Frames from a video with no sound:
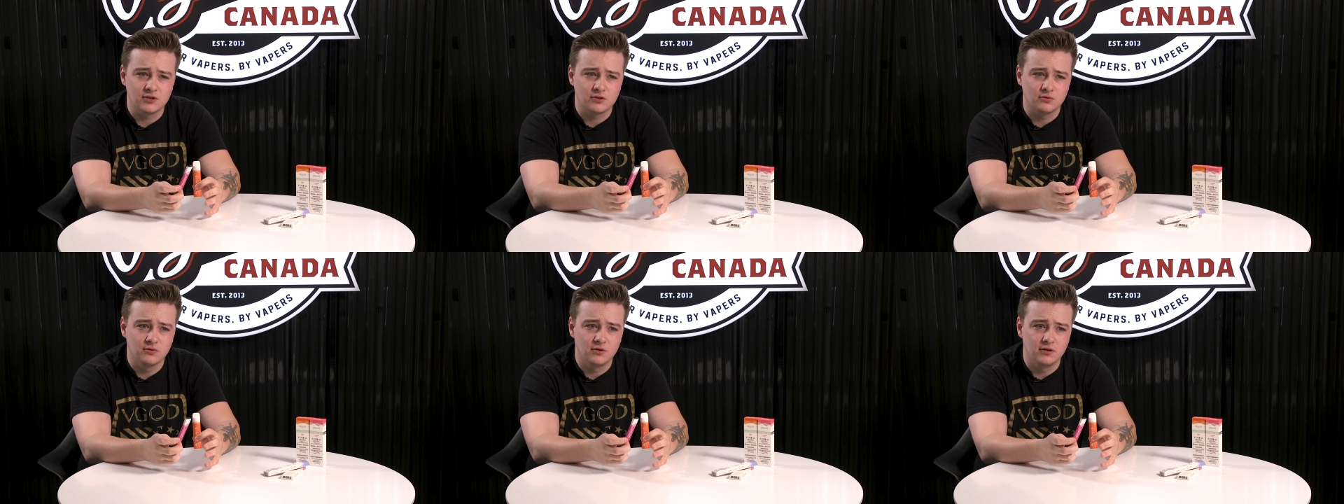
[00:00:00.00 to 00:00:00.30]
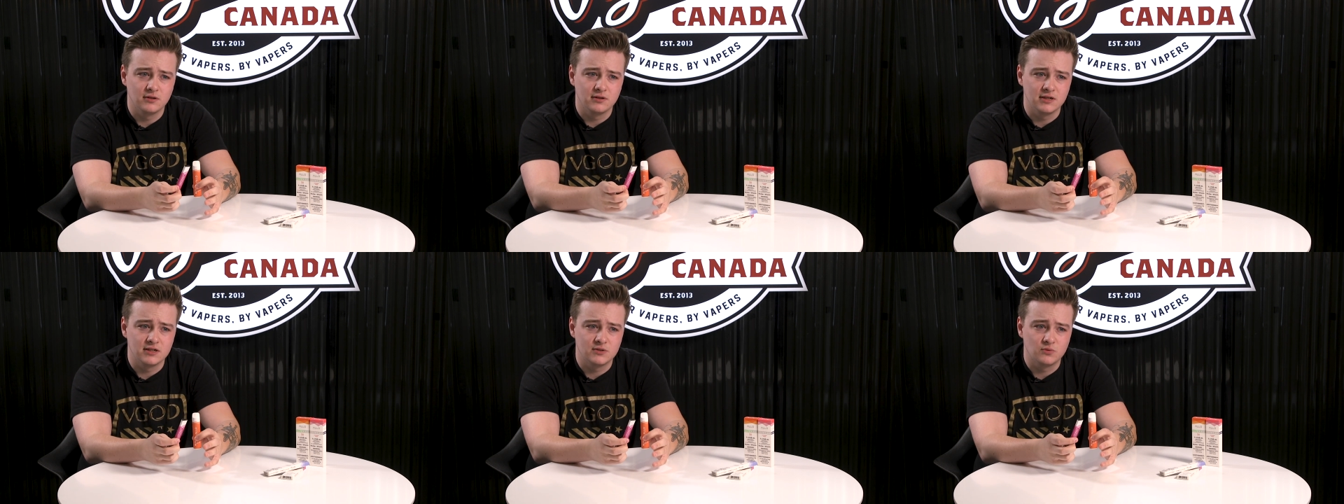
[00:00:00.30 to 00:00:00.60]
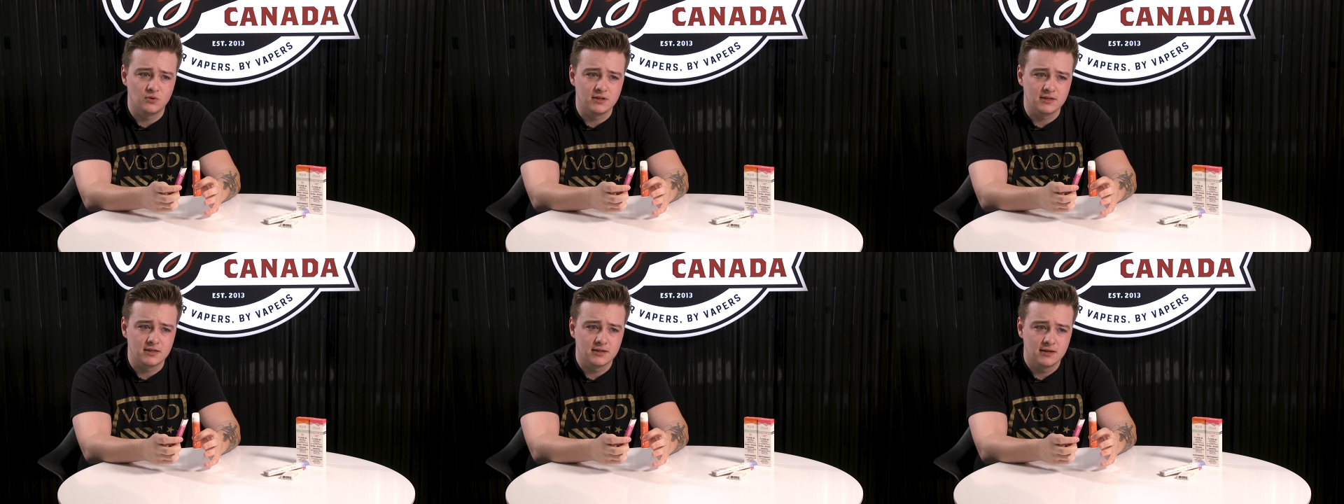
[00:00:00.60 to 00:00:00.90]
through on these
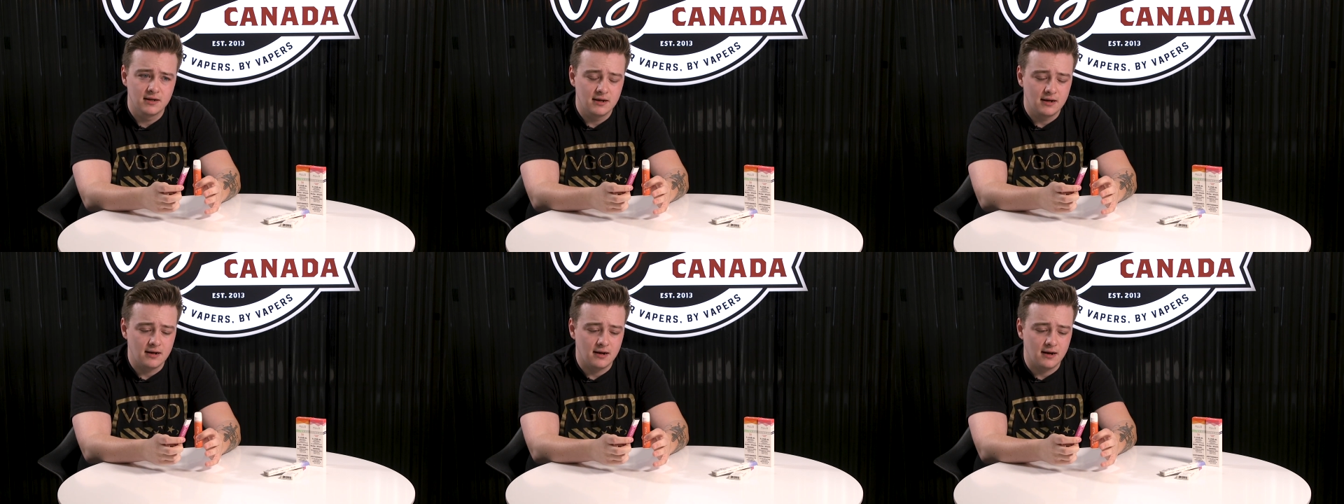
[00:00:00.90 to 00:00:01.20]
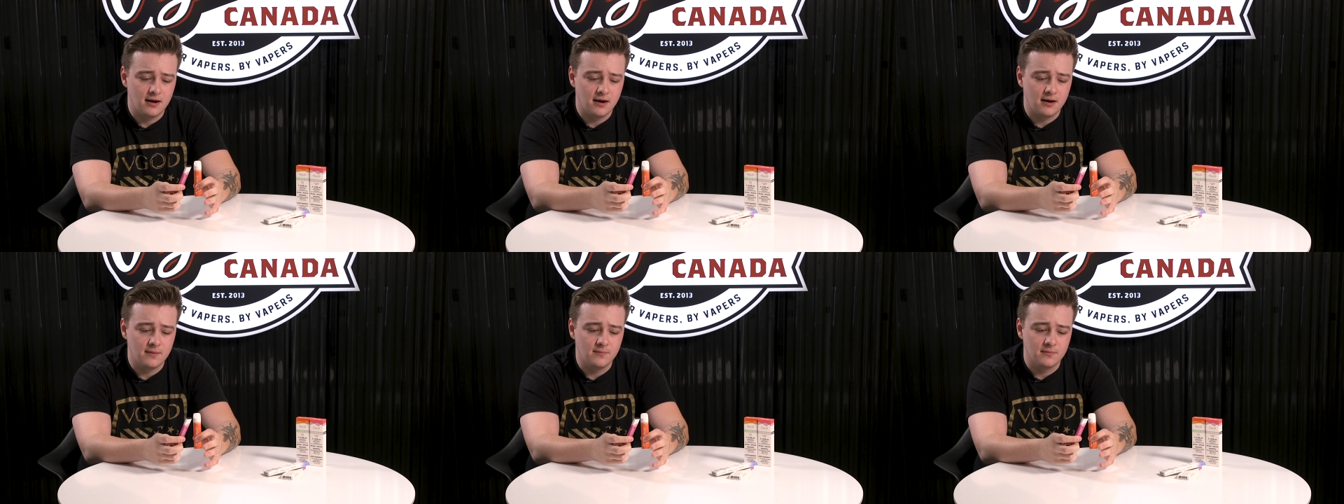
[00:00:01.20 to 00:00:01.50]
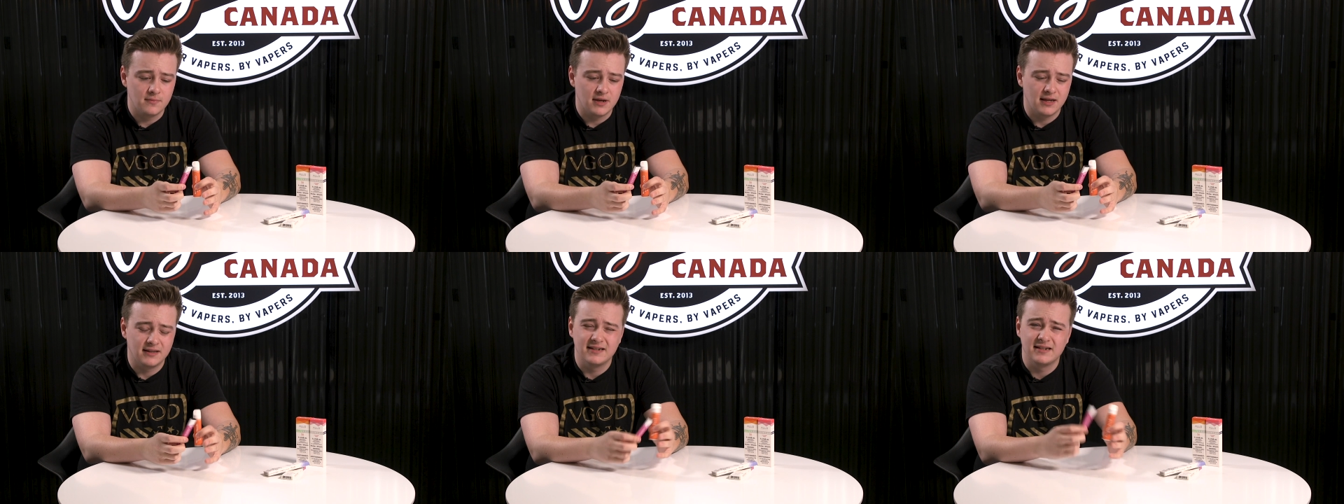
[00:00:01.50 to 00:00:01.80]
ones,
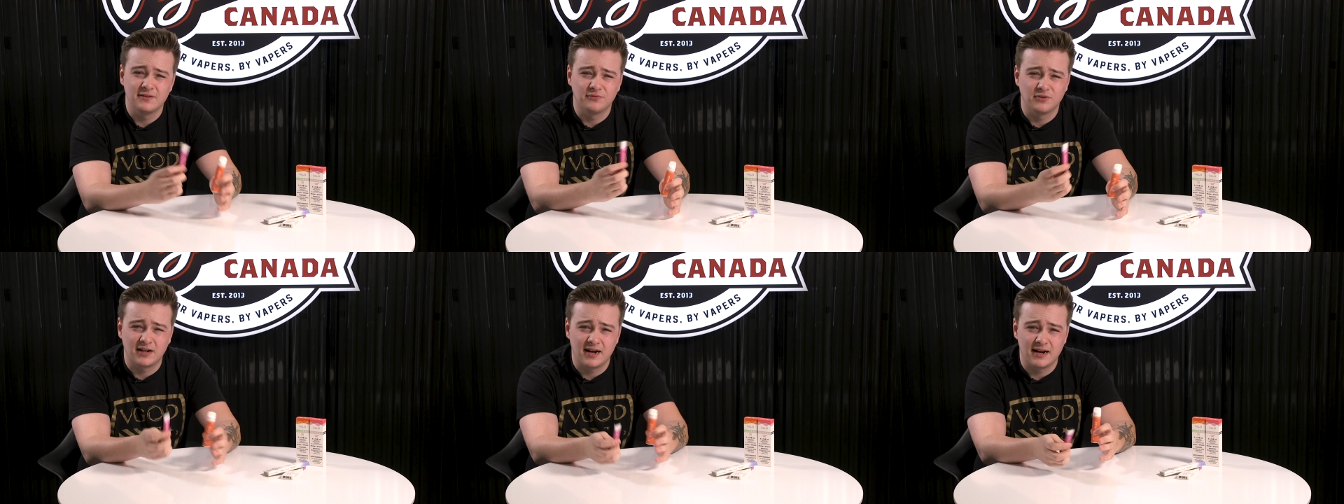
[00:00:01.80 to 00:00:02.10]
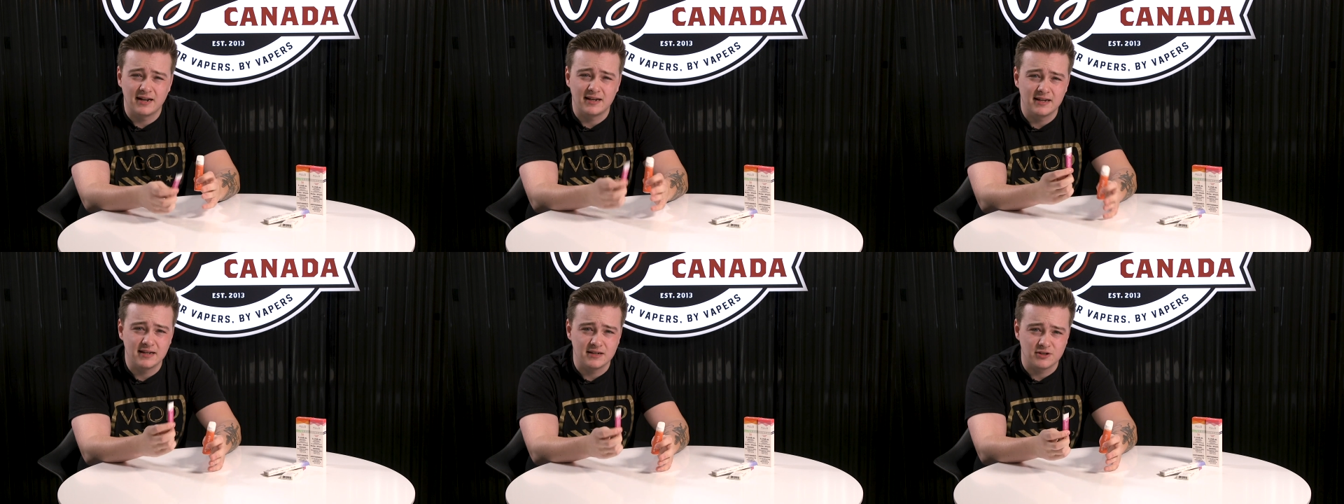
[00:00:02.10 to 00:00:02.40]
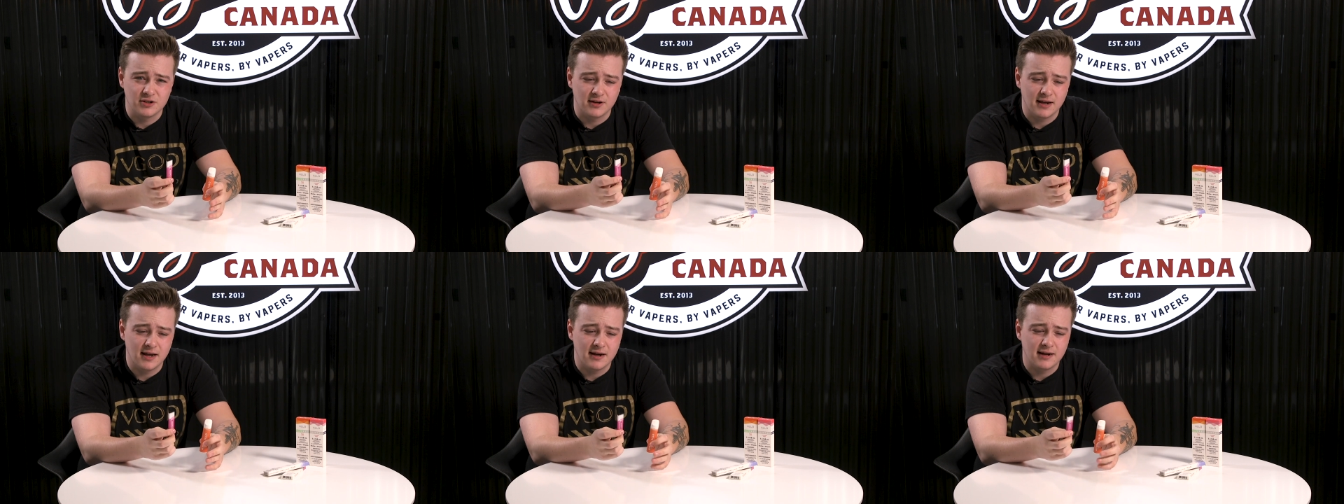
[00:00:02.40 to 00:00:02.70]
and the different kind of hit
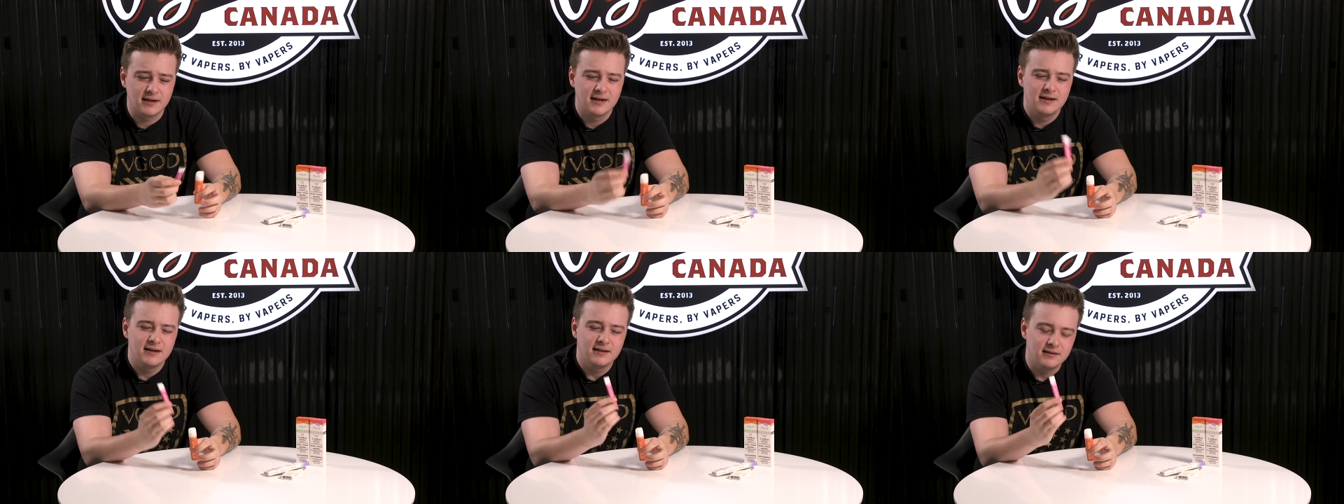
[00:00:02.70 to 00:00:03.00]
you're getting.